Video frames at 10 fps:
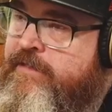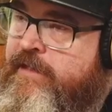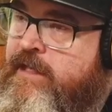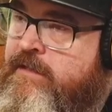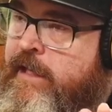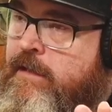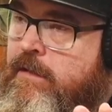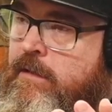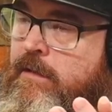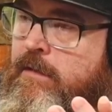thing that
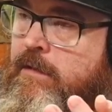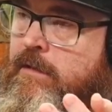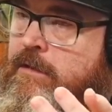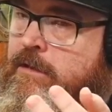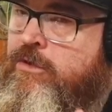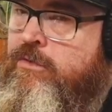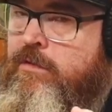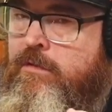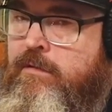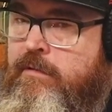you
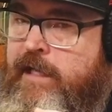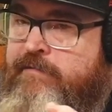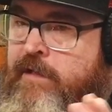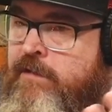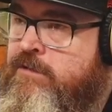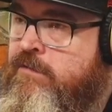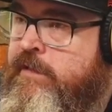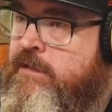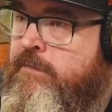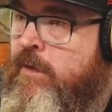could have an injury
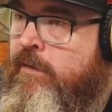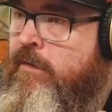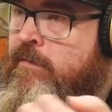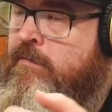tomorrow